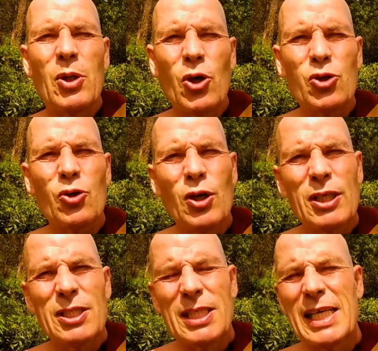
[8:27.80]
but also
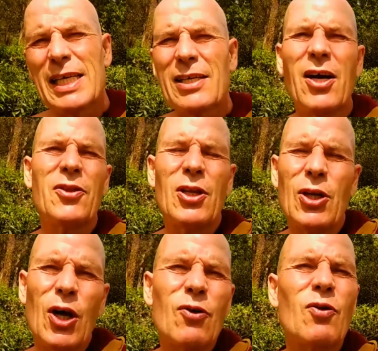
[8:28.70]
seeing on
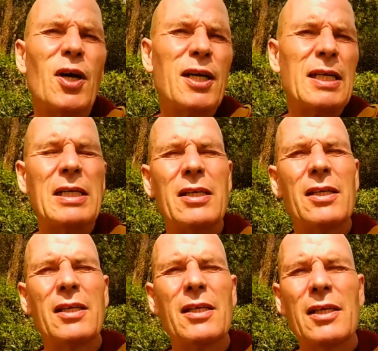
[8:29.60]
the long run
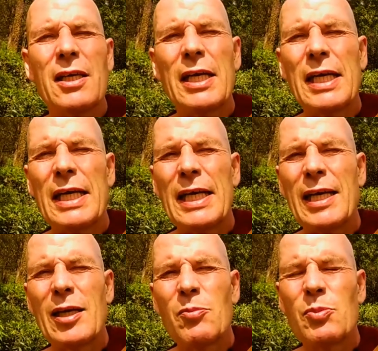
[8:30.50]

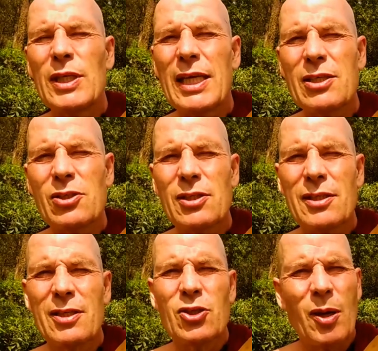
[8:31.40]
uh,
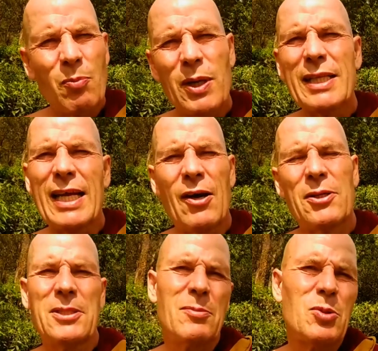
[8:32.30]
beings tumbling
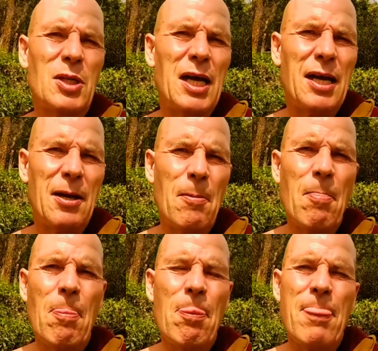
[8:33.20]
down in samsara,
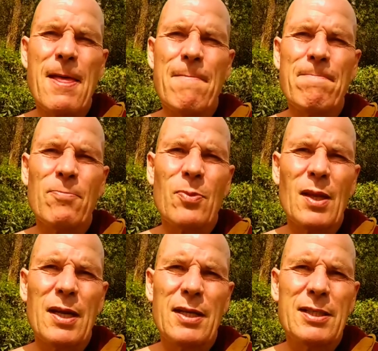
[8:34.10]

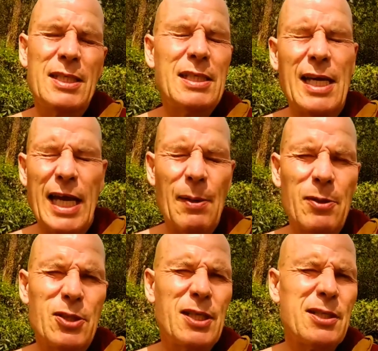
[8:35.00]
seeing their
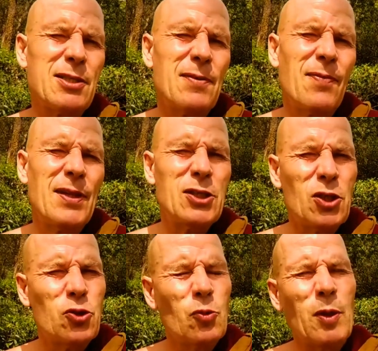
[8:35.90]
helplessness.
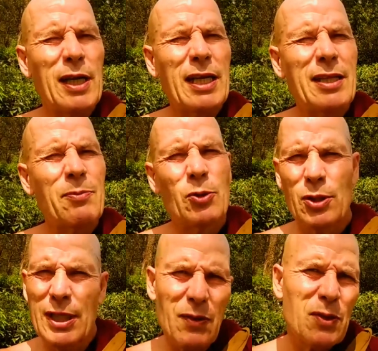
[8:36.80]
This is typically the
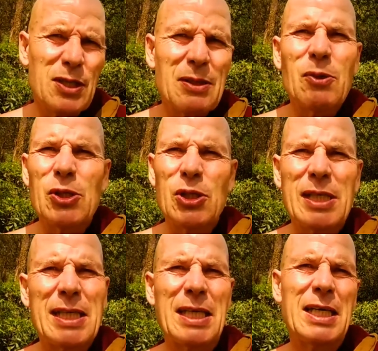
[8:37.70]
bodhisattvas. They will
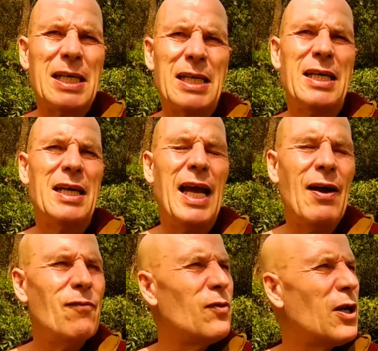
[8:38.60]
see,
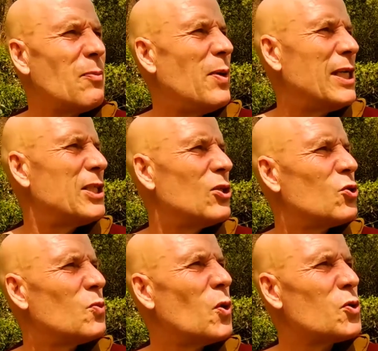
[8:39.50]
have
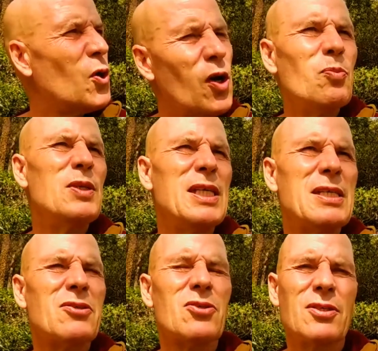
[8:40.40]
compassion towards all
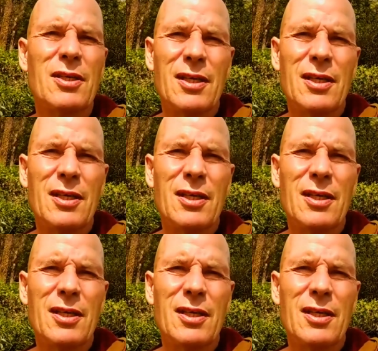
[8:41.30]
beings,